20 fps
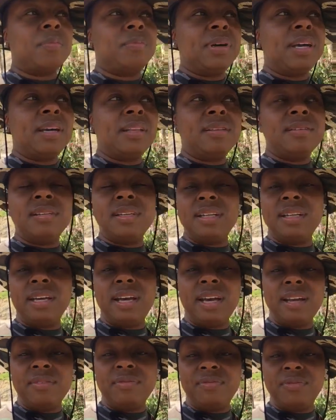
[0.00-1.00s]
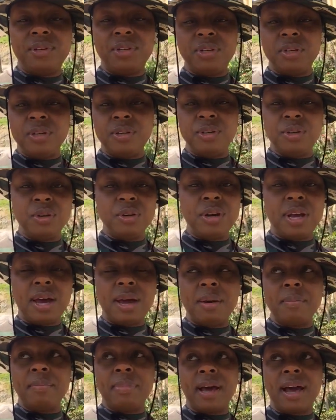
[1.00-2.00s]
but other than that, if you're
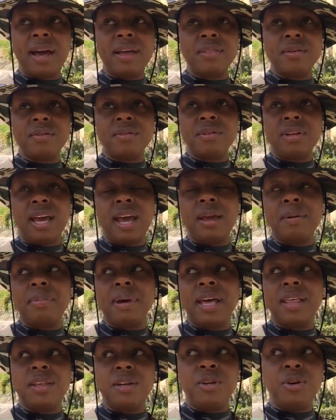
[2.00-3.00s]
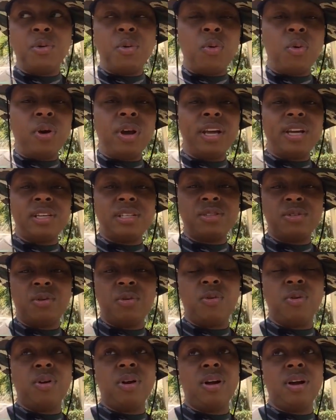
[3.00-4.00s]
not bothered like by the noise
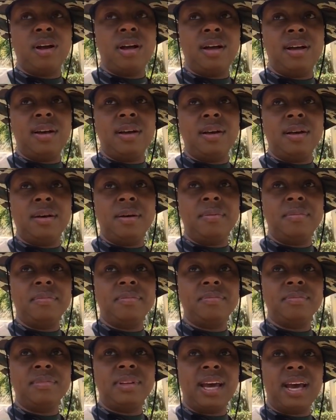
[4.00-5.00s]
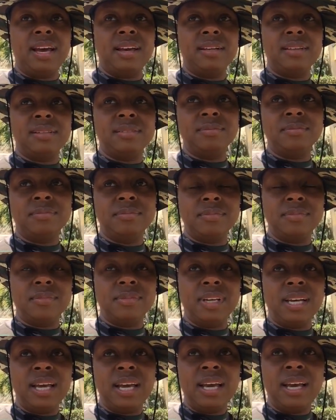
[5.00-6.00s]
or like
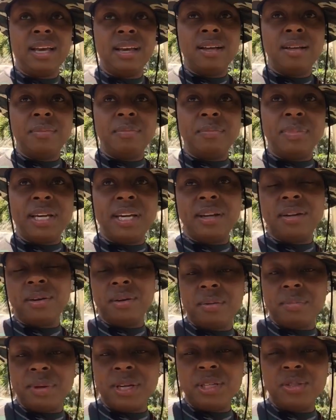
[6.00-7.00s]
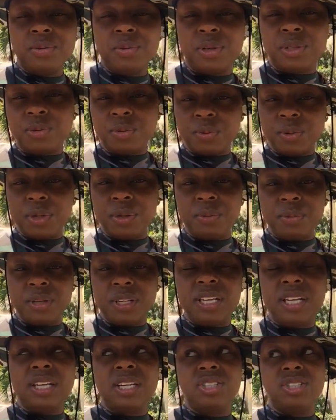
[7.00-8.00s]
being on a beach where it's really,
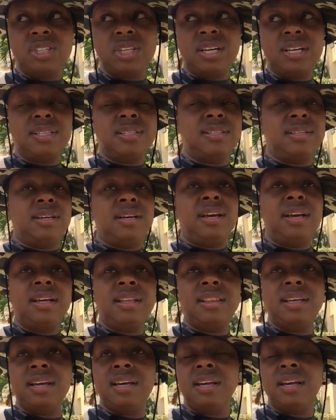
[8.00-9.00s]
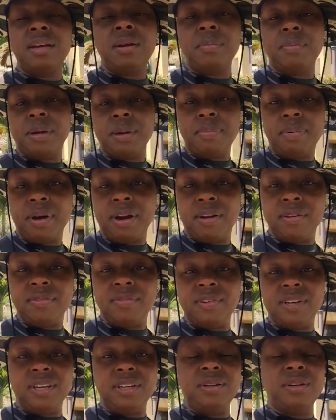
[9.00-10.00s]
really congested, then it'll be
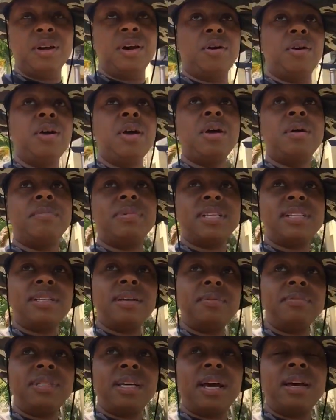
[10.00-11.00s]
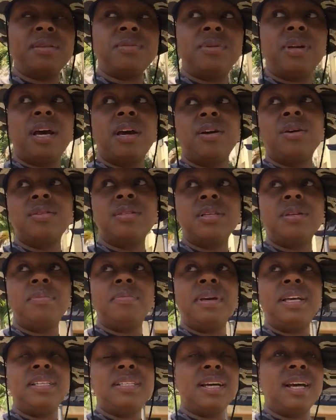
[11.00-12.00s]
perfect, you know. But sometimes when I go to the
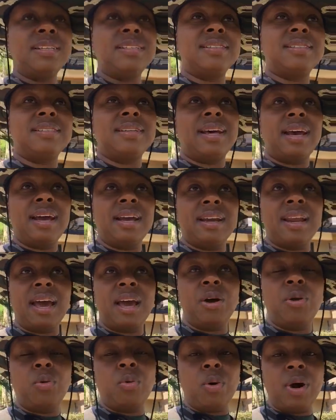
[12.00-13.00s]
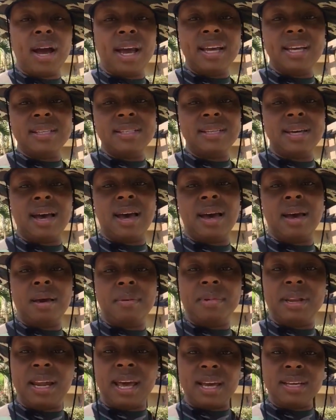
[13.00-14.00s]
beach, I just like quiet
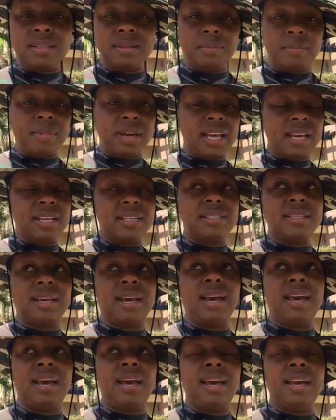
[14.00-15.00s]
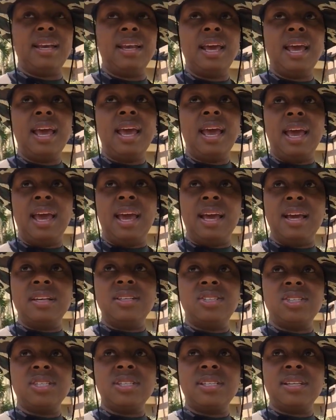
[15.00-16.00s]
time and like to meditate
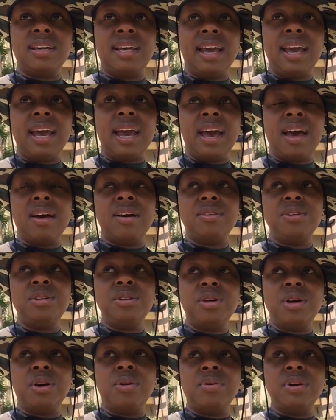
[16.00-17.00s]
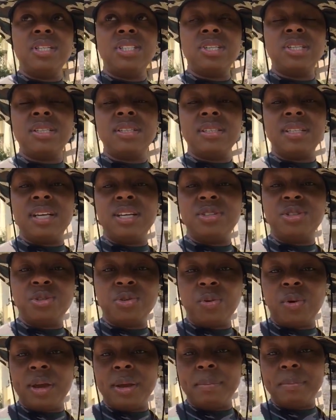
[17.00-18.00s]
and just lay out, you know, and just
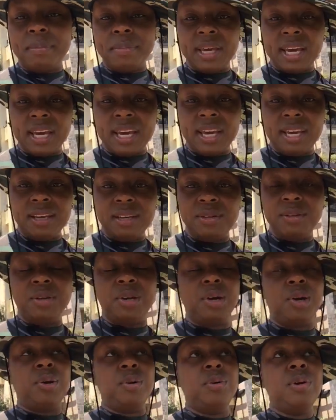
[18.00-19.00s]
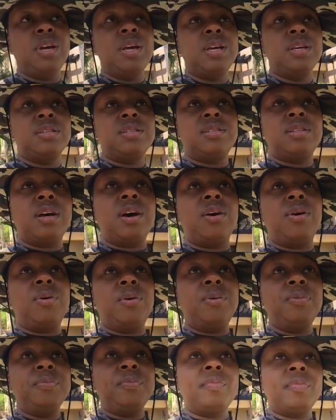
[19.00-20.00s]
enjoy me, you know.
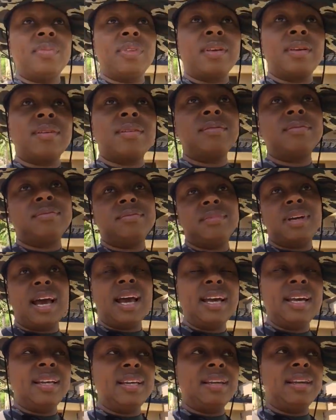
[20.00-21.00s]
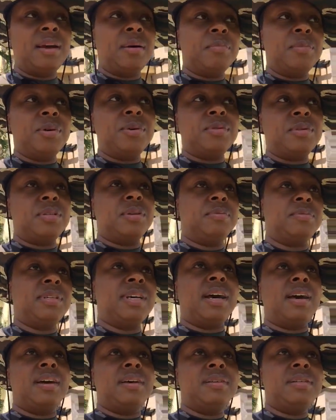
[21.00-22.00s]
So I get in that mood
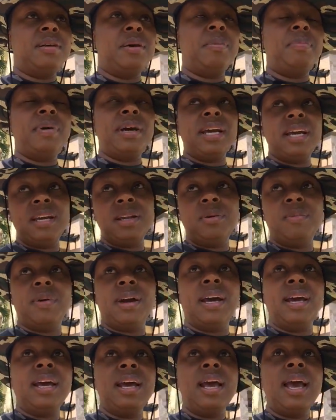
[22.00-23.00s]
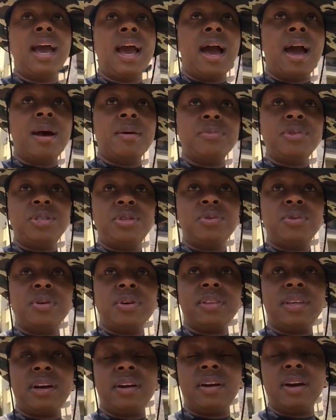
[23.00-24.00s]
sometimes. But anyway, I'm
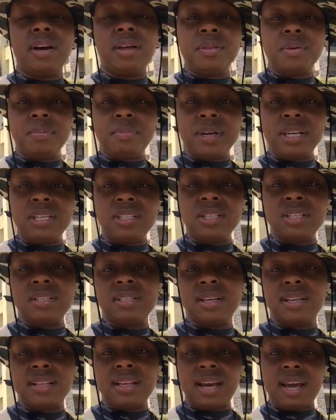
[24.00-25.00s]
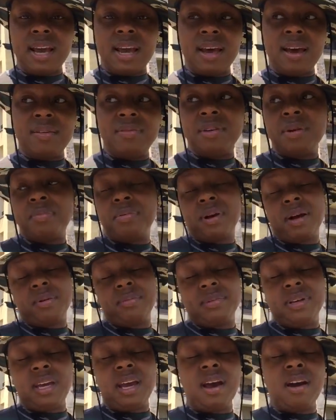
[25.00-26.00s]
sure there are other beaches that they have that
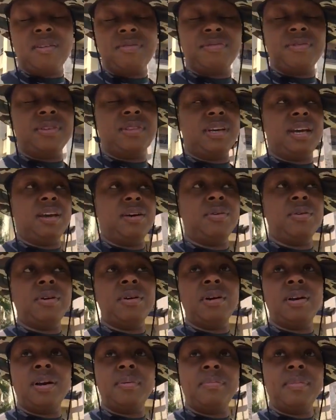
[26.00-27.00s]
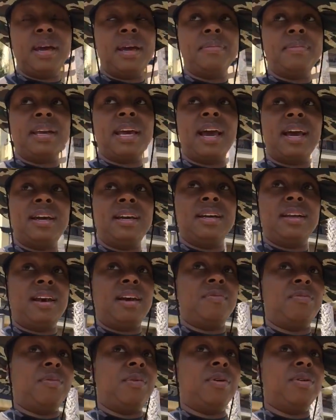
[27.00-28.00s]
probably offer that. Or maybe I could
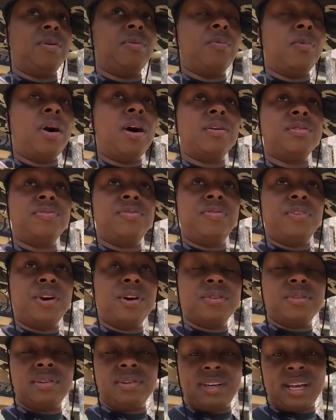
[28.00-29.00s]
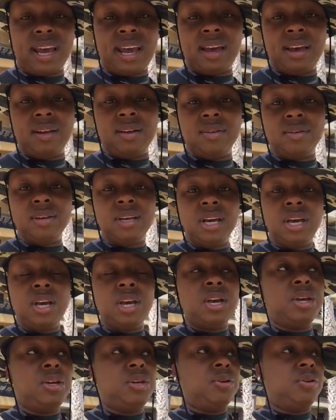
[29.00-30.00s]
have walked further down,
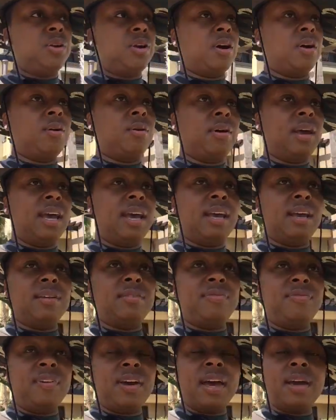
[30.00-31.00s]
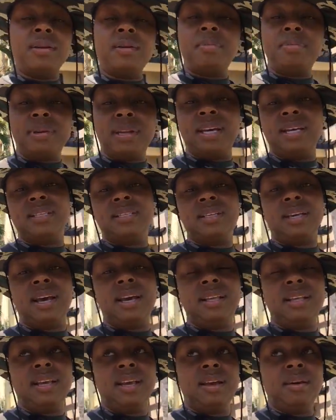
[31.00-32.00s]
you know, and found a place
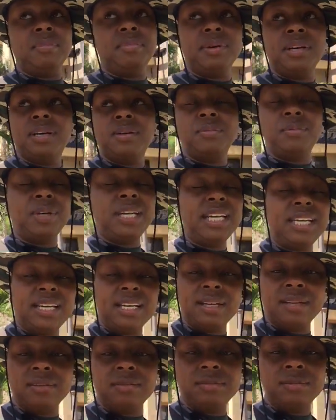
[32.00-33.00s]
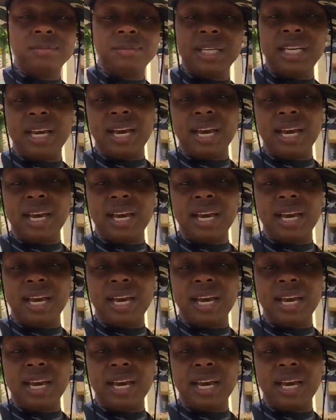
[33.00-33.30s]
like that. But we didn't. We